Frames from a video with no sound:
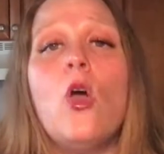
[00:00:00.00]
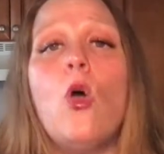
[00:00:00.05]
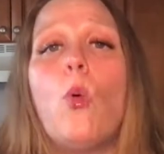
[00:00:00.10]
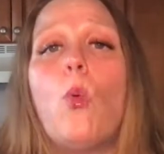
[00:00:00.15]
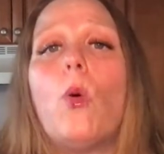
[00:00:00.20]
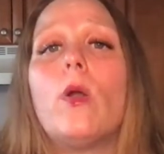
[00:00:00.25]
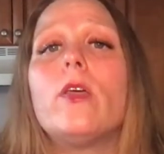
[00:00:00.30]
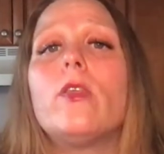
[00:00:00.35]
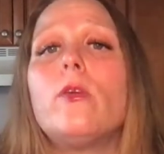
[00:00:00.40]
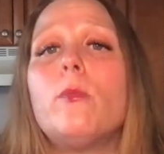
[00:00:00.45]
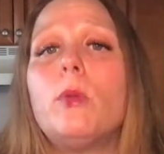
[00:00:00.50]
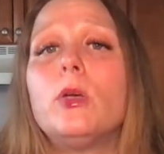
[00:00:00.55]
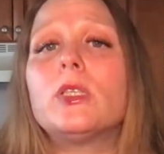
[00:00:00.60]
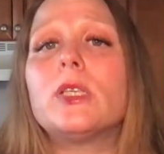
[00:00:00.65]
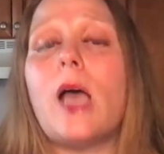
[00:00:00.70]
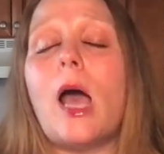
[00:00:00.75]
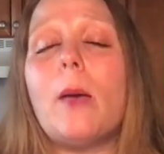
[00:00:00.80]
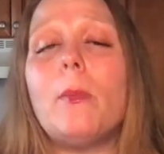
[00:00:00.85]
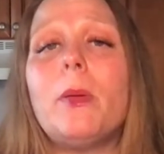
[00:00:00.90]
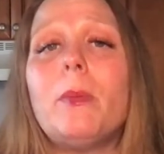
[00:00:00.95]
One of the most
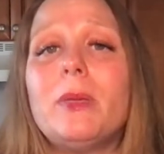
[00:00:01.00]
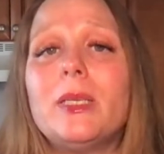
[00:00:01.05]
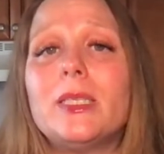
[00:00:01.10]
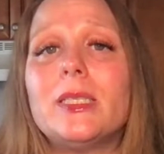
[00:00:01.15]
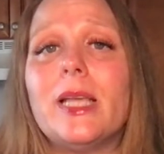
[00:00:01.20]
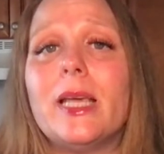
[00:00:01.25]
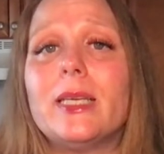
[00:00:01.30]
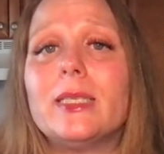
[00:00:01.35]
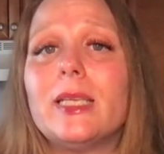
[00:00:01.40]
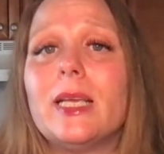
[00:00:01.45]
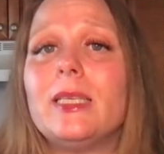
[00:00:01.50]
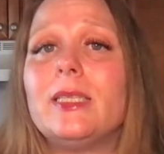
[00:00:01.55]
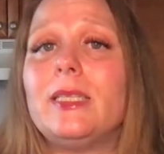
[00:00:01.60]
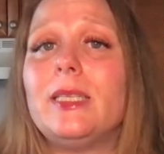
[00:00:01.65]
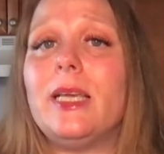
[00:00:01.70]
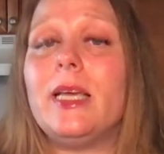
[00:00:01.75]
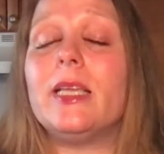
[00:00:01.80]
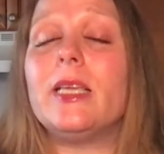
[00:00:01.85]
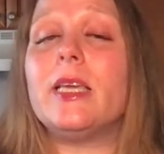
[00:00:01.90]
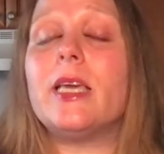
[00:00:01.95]
common mistakes I
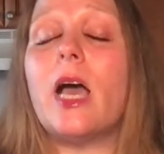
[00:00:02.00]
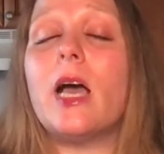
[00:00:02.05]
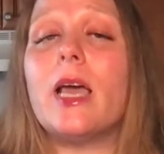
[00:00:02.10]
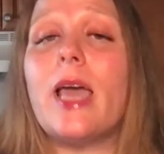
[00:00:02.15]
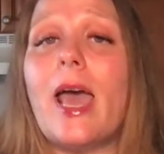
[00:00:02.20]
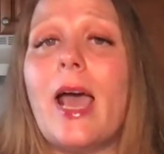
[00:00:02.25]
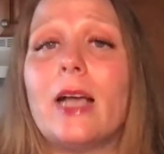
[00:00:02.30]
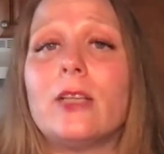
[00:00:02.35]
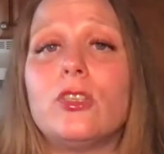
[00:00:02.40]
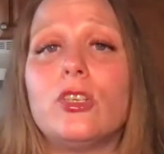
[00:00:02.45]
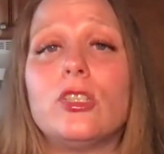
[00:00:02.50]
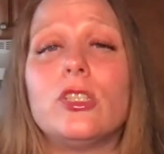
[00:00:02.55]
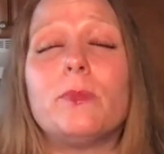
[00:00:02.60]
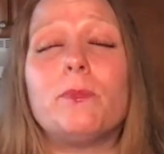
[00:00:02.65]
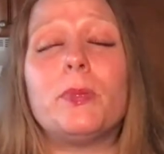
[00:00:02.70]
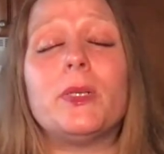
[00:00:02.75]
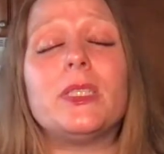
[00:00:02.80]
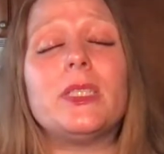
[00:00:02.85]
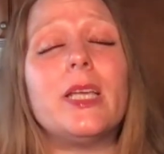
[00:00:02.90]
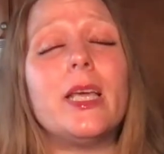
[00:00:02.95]
see in young actors,
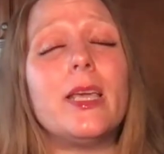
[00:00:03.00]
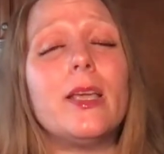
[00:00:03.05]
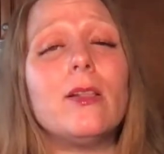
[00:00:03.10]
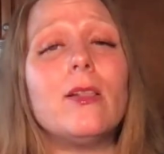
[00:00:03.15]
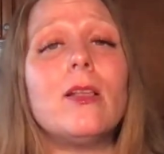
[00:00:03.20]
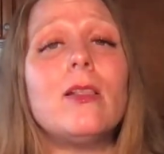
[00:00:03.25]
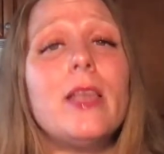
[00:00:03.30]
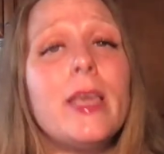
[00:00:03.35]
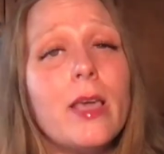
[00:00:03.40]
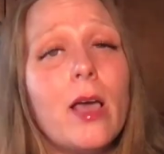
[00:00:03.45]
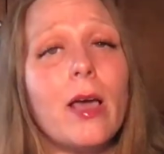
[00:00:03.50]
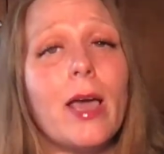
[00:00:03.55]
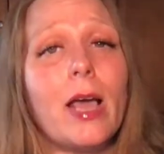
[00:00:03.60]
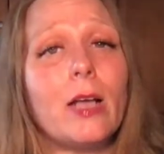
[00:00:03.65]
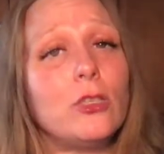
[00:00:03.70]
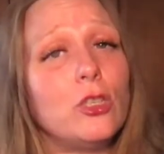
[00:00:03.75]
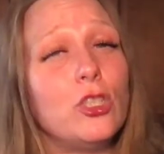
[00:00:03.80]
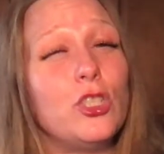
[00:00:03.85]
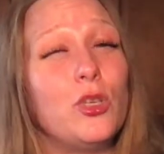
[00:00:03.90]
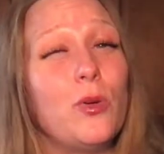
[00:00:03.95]
particularly young
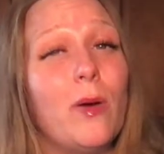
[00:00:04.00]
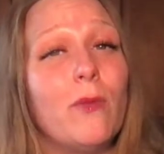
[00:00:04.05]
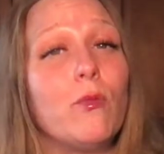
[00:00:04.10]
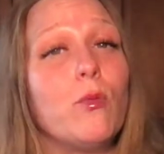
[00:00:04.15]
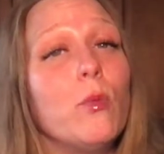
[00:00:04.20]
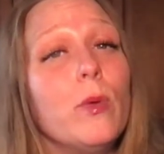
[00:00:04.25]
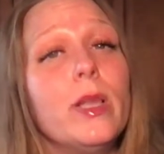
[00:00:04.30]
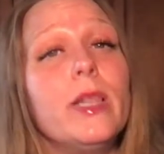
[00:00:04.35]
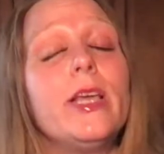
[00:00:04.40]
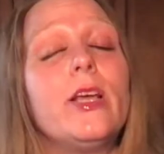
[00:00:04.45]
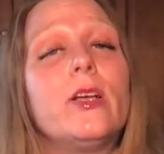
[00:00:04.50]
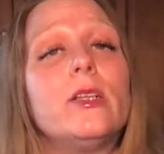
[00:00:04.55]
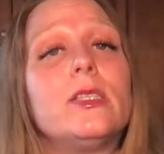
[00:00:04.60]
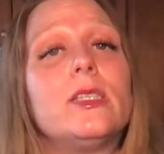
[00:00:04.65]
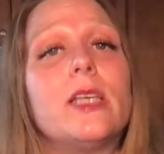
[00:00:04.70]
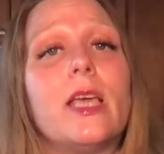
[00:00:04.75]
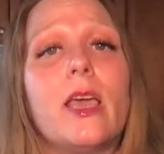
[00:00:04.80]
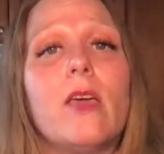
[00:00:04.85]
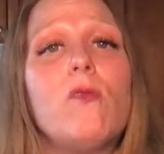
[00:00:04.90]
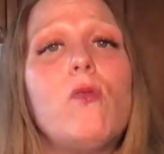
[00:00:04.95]
actors who have really good
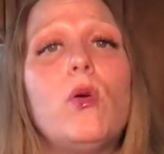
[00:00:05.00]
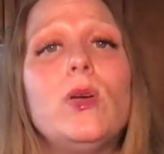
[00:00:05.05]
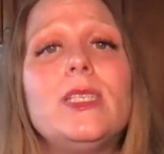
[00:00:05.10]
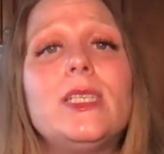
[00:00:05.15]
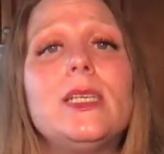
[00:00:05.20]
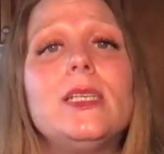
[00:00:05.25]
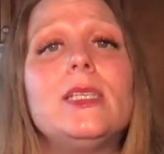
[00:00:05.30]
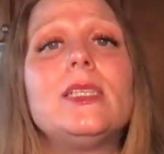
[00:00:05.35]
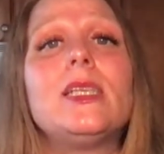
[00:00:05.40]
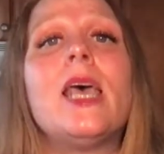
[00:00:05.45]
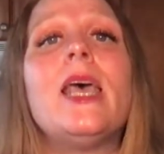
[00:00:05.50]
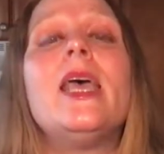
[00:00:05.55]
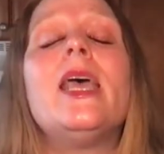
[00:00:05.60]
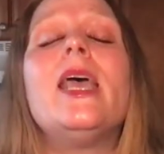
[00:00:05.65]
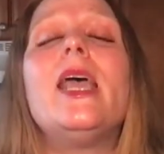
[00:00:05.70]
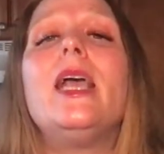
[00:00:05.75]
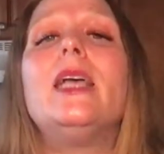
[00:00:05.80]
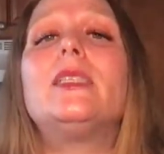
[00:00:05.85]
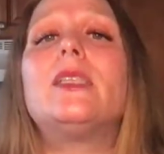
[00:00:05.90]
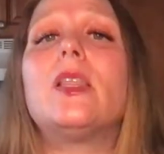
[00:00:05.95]
singing voices,
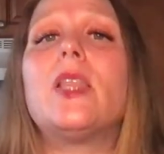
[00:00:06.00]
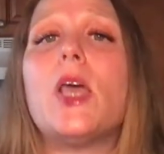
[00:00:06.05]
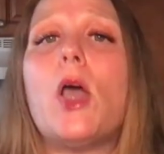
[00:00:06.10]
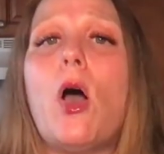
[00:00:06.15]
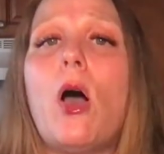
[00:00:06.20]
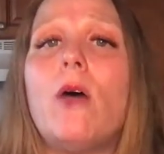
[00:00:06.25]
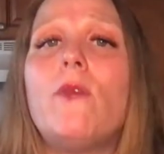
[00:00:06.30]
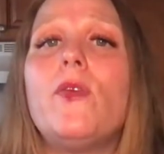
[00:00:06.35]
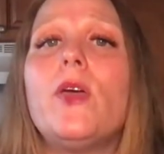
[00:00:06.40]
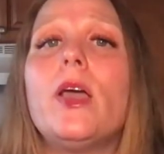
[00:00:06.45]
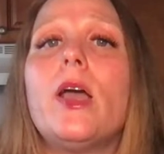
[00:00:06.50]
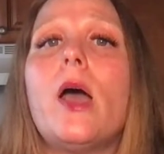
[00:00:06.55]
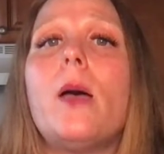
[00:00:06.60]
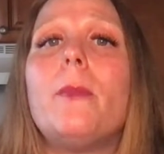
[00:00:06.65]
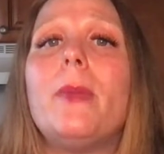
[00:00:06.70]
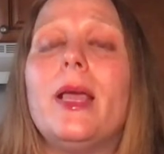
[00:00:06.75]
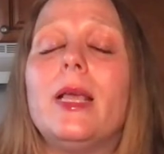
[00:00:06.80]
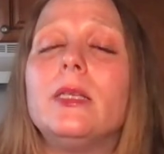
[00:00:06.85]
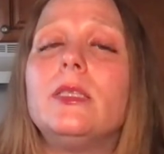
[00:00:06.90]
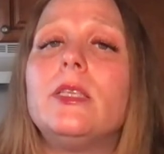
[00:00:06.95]
is that they often come
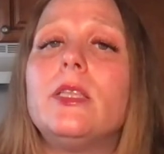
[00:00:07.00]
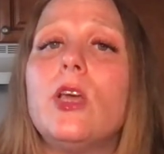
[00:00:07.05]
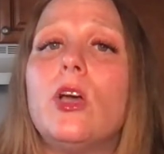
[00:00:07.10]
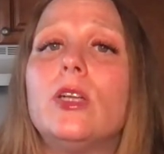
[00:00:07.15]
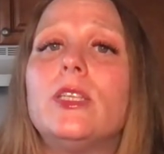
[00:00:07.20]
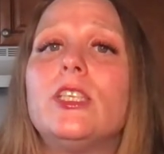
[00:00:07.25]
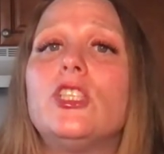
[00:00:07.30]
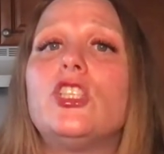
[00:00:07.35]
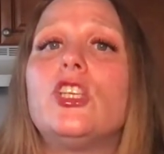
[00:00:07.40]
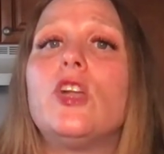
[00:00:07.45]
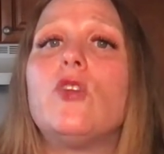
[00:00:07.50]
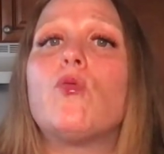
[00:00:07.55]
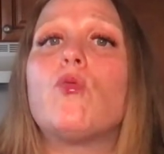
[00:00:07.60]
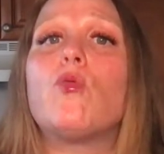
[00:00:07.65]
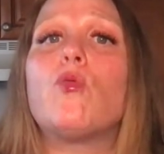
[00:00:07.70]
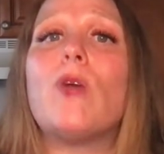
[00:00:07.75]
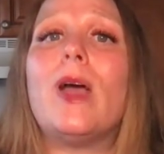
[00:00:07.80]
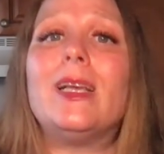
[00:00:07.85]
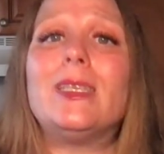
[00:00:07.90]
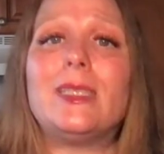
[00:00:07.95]
into the audition
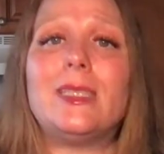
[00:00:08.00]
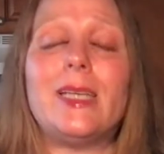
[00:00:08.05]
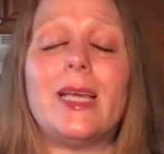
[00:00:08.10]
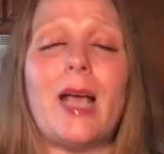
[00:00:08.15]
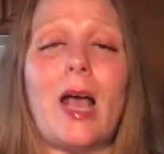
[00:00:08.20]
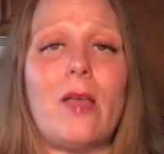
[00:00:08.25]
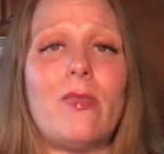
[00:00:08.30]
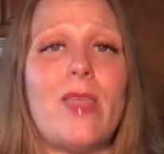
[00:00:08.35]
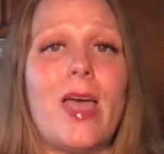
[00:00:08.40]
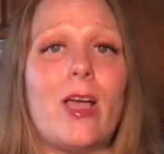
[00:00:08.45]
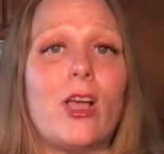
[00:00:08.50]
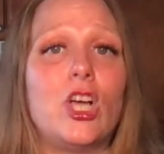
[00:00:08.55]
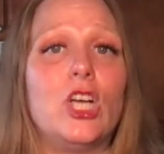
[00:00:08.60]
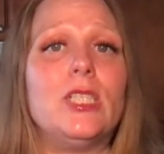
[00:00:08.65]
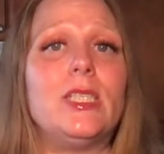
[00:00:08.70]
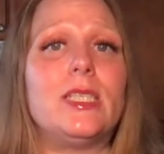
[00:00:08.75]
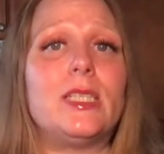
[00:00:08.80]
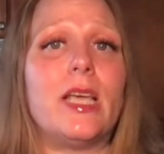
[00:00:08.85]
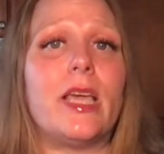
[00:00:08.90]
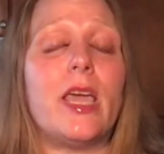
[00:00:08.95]
resting on that good
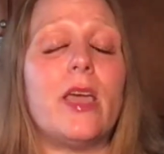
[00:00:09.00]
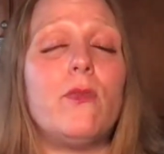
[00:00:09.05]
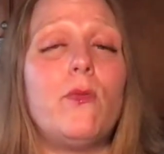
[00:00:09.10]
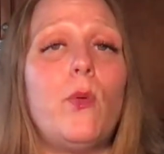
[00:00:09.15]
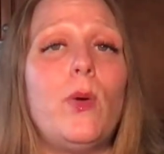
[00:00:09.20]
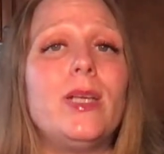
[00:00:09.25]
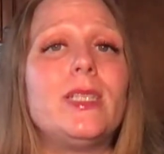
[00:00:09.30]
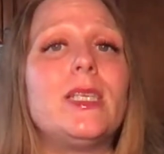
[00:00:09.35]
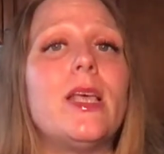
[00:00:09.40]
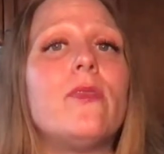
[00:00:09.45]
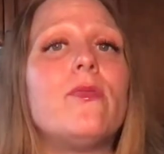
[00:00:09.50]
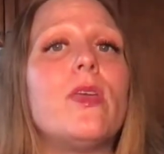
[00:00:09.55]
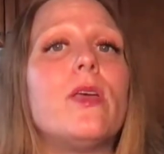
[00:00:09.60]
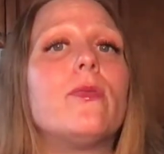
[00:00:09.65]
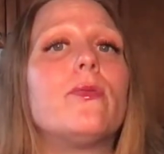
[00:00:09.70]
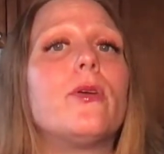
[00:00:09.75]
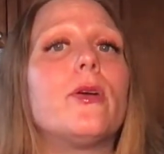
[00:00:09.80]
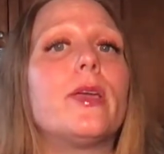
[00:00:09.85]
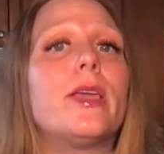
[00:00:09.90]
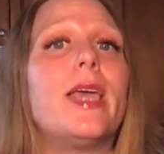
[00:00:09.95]
singing voice and they
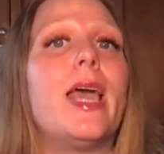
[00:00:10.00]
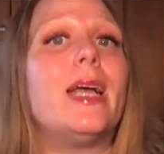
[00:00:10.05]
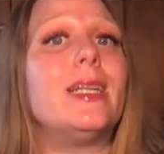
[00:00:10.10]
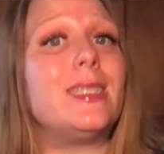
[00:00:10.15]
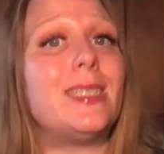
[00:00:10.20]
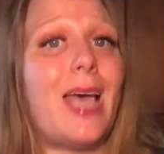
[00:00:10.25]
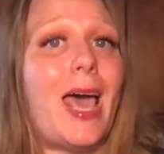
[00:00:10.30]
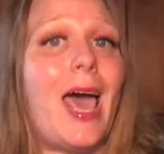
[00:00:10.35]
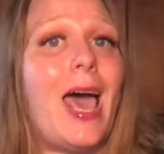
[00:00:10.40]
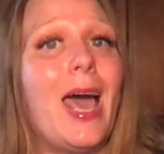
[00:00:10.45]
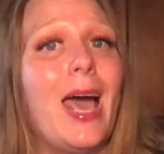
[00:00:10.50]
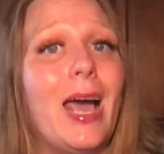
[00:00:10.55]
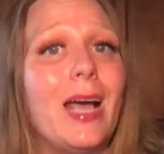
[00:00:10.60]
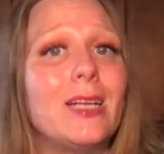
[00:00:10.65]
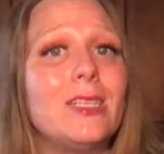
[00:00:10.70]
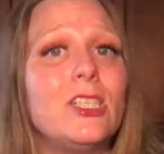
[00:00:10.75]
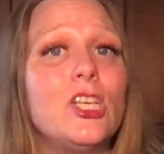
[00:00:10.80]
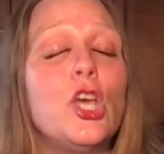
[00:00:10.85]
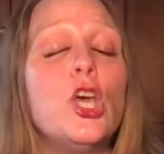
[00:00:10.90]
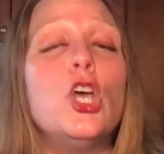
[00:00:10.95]
forget to
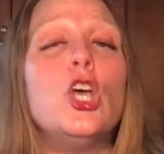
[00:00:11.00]
act.